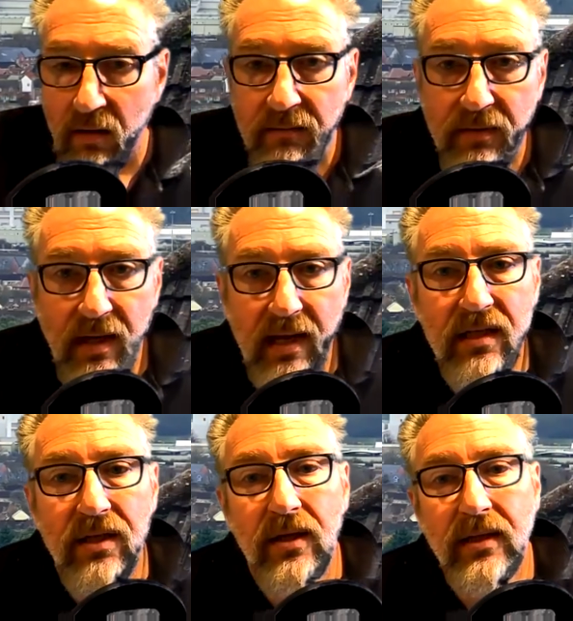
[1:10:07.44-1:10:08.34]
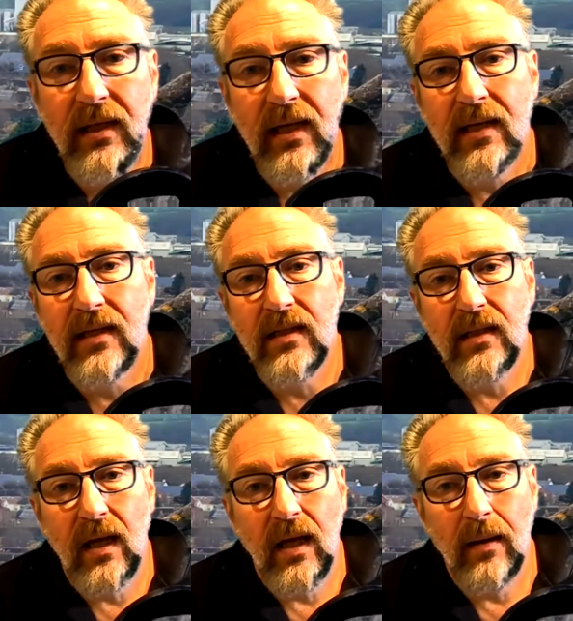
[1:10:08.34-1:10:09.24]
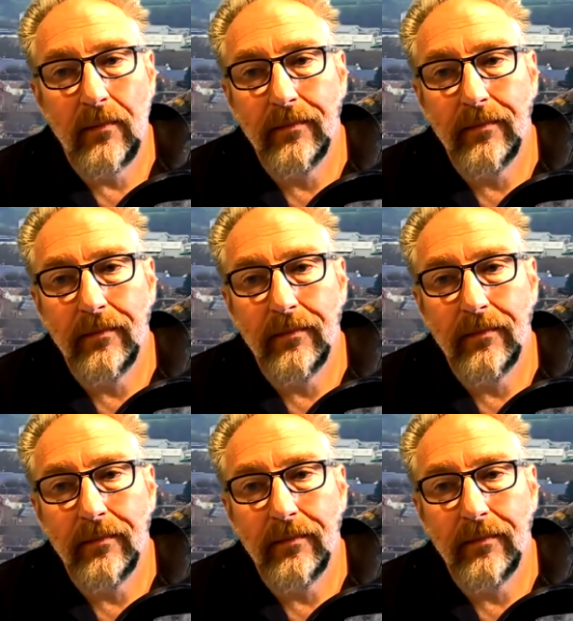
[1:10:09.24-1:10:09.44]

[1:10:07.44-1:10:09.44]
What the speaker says: For the next 30 years, I